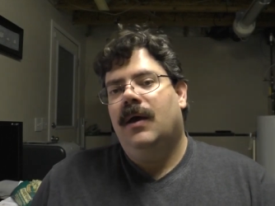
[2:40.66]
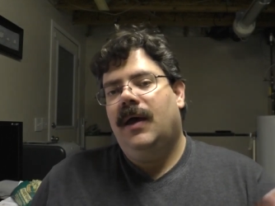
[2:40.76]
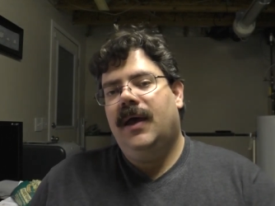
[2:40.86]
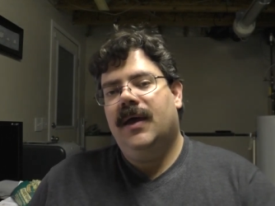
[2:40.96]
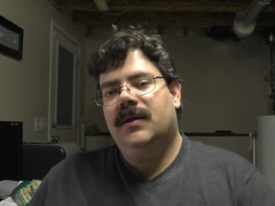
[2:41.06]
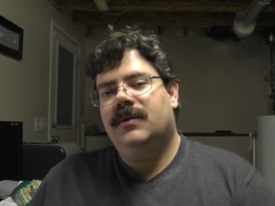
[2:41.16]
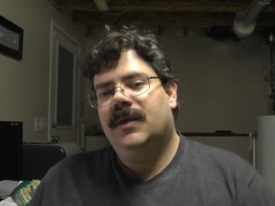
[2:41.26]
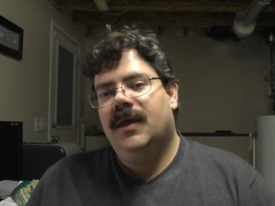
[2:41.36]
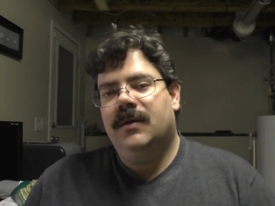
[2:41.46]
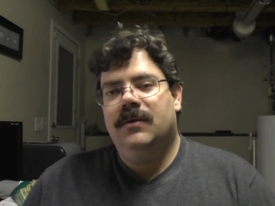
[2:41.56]
and
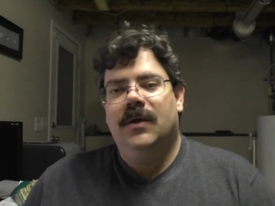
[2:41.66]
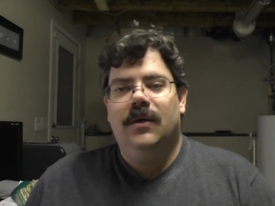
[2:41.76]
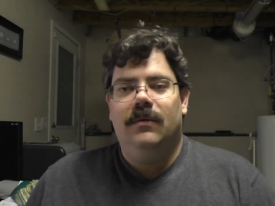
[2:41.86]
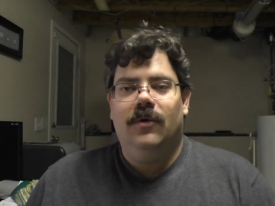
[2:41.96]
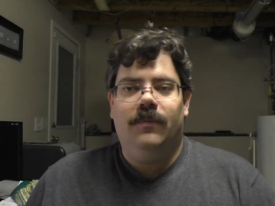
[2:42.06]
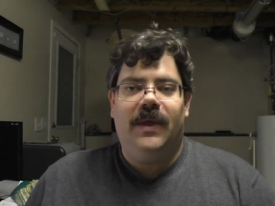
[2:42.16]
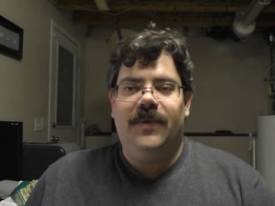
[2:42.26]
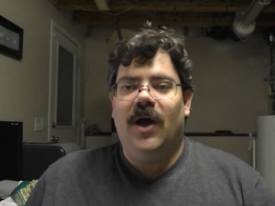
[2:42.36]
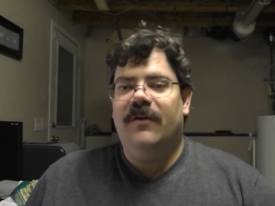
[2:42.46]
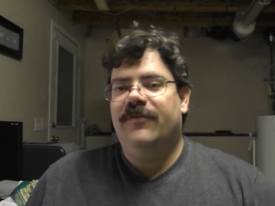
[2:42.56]
then, or
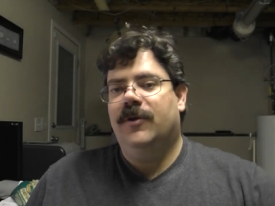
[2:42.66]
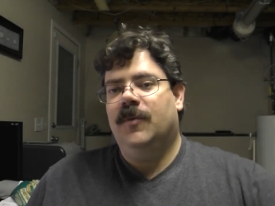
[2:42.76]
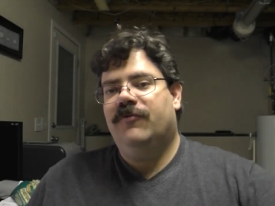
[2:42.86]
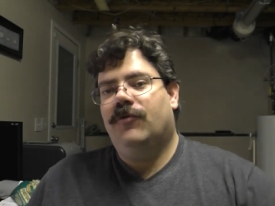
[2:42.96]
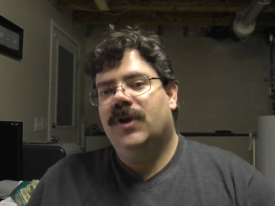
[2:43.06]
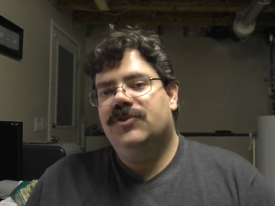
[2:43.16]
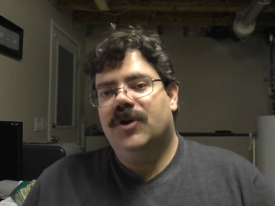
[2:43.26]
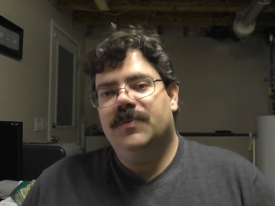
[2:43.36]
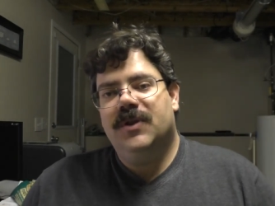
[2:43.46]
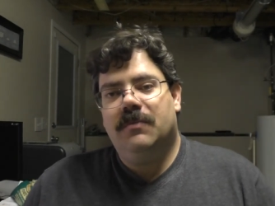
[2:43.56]
maybe offering them a free
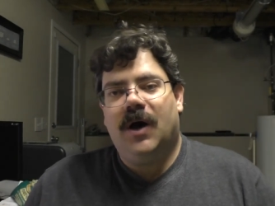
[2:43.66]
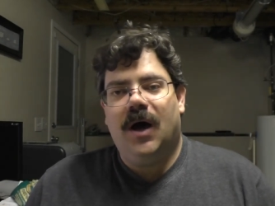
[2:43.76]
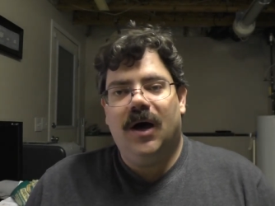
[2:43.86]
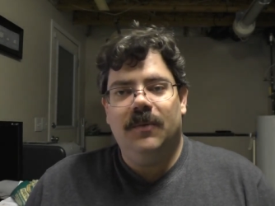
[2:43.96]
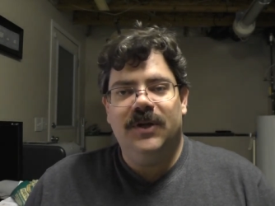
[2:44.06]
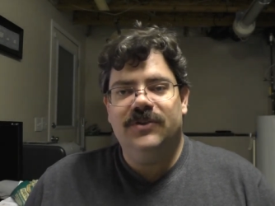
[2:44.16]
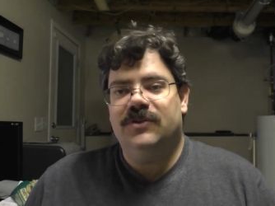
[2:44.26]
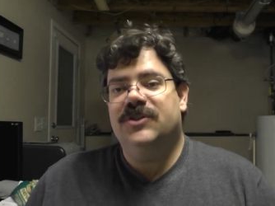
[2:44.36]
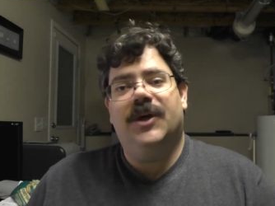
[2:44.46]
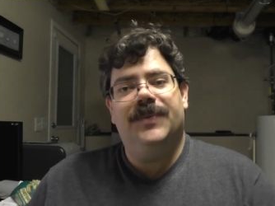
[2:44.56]
trip to the Bahamas or
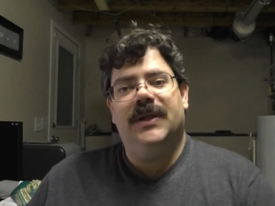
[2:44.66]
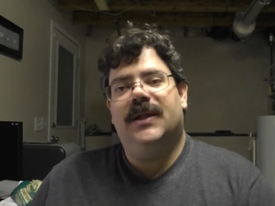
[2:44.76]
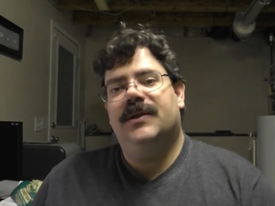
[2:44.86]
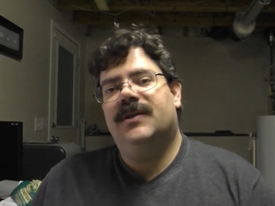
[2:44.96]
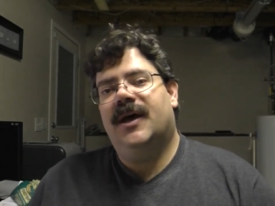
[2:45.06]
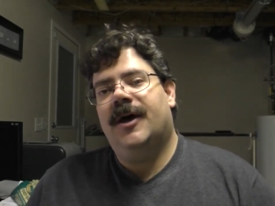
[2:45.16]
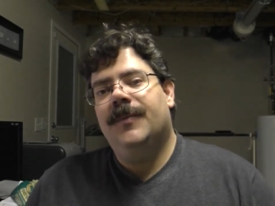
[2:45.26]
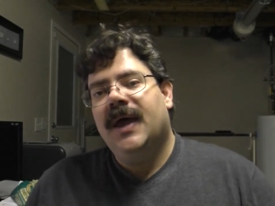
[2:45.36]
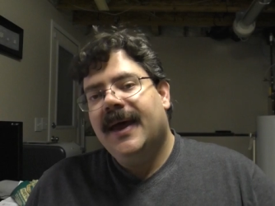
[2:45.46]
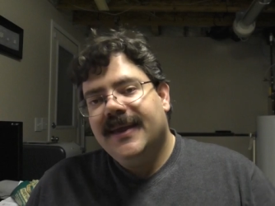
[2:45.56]
something like that,
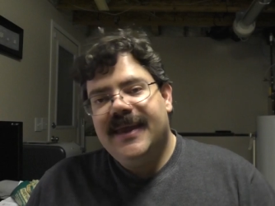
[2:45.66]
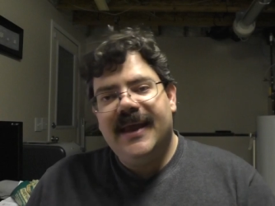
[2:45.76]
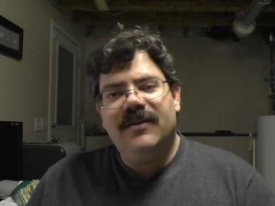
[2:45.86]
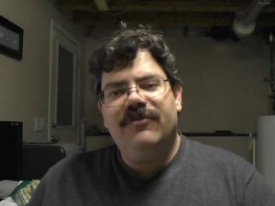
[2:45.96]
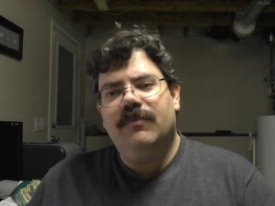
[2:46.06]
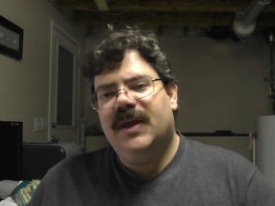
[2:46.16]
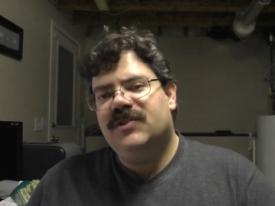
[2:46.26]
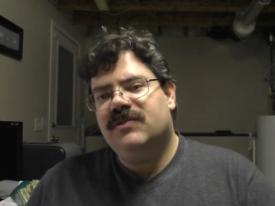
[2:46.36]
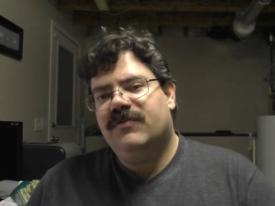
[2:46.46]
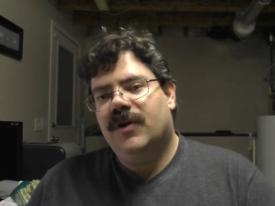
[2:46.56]
get
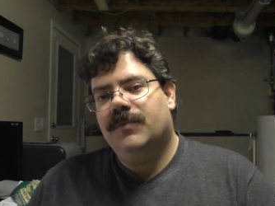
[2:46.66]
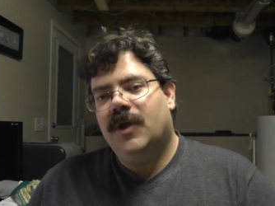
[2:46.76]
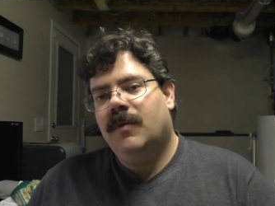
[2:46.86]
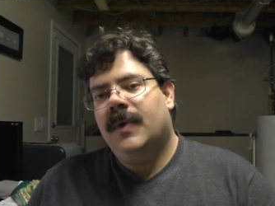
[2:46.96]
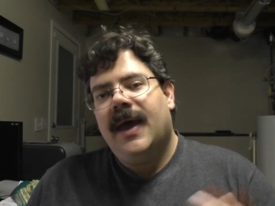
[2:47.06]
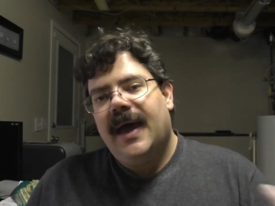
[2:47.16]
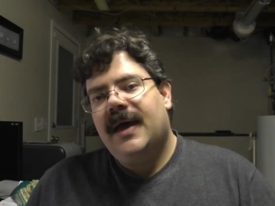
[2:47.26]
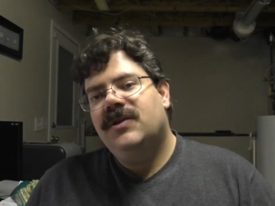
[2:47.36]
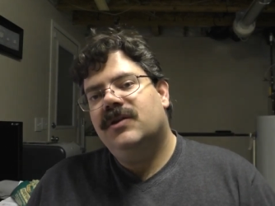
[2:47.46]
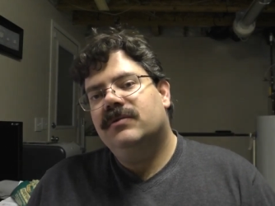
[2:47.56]
information from them,
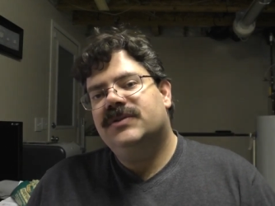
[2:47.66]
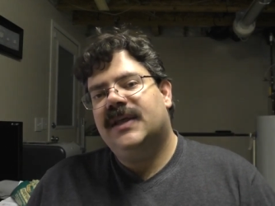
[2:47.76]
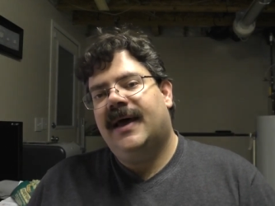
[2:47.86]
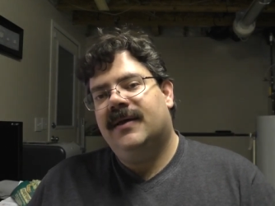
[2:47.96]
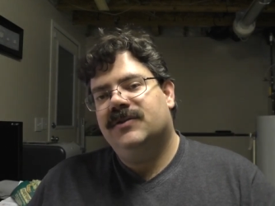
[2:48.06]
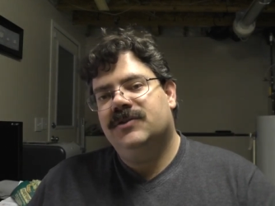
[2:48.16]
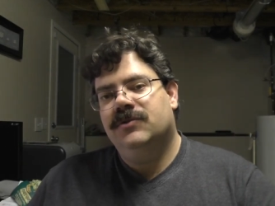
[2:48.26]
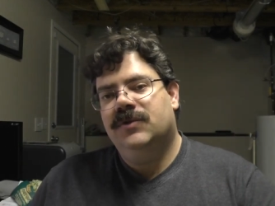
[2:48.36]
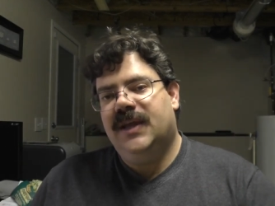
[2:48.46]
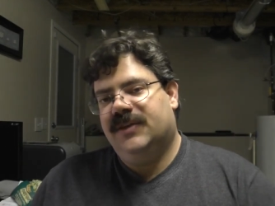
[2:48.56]
and use that
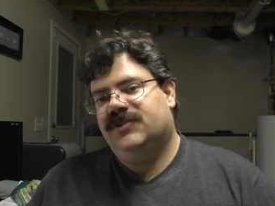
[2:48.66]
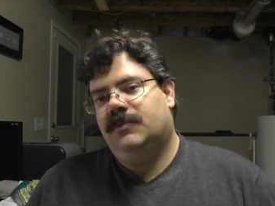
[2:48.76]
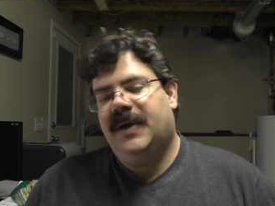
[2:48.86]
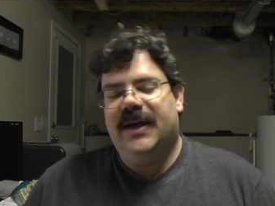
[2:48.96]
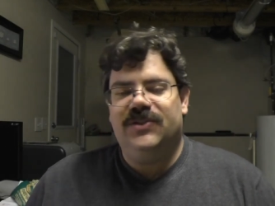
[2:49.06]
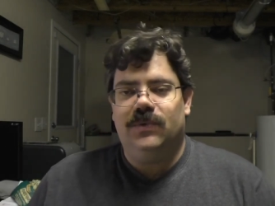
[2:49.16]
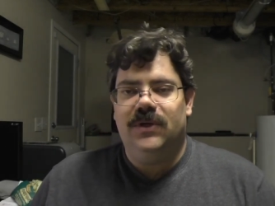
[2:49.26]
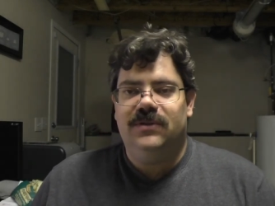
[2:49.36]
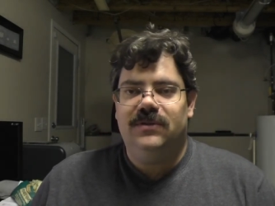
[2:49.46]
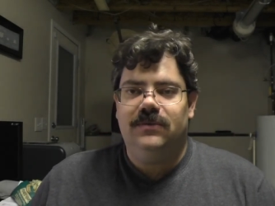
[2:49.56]
to guess their
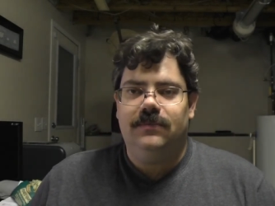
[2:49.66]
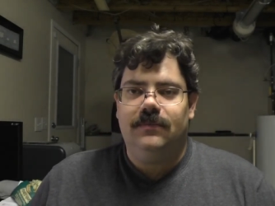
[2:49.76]
passwords.